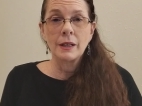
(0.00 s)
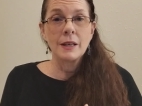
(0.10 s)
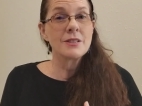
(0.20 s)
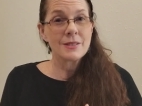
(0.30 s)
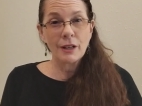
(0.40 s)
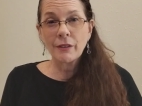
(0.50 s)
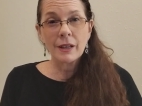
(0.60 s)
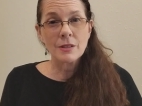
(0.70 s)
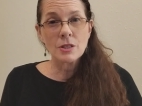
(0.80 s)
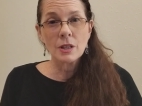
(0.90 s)
It's
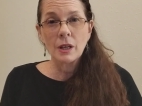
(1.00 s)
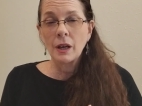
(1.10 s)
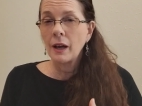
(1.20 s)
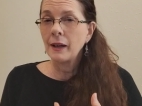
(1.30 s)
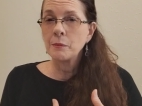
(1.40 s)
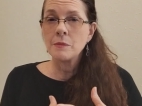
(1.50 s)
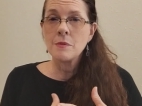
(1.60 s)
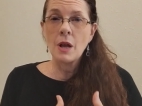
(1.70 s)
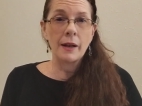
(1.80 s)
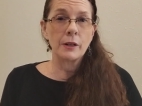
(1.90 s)
serious. I
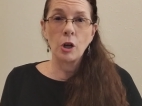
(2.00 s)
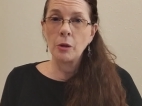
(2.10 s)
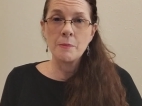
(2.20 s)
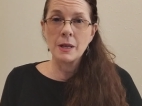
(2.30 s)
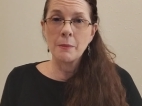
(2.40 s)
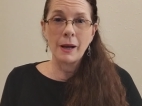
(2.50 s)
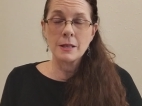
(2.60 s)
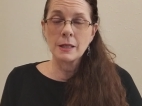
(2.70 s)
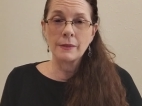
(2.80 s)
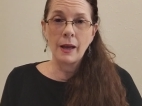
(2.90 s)
am not at all
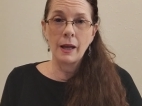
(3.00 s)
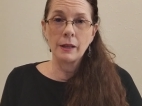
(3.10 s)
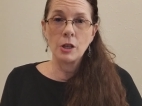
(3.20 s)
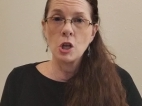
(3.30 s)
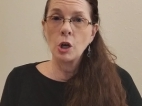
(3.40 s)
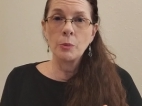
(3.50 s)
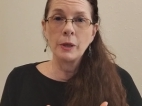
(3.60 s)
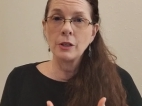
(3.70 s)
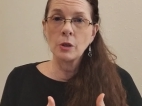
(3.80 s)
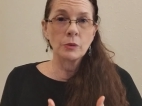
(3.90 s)
minimizing that. And
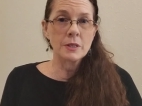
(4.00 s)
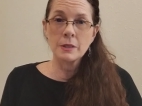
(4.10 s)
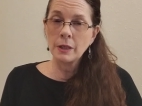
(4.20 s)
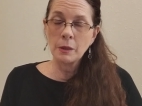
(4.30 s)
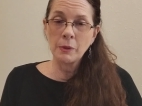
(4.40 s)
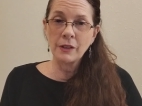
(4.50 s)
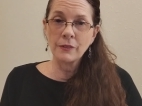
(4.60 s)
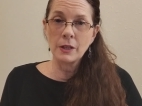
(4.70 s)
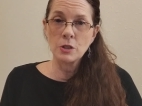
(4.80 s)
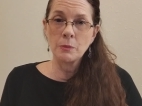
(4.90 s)
nobody, don't listen to anybody
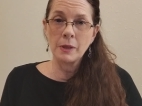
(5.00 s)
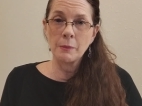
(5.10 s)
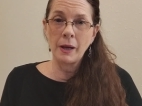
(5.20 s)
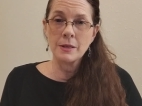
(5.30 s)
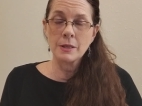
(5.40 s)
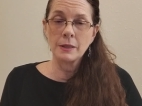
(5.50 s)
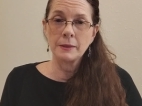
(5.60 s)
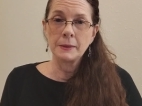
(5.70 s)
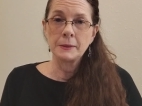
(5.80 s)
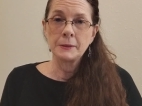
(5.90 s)
if they do minimize it.